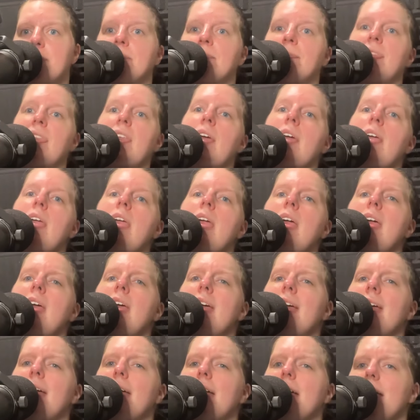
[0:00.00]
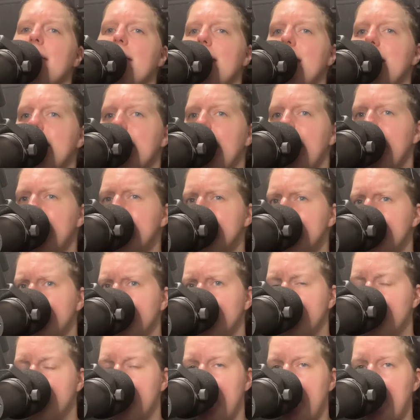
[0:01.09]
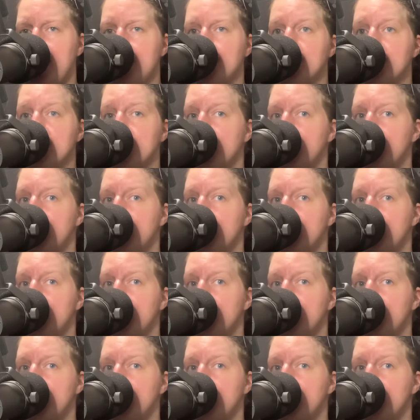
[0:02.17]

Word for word: Last night. And as for James,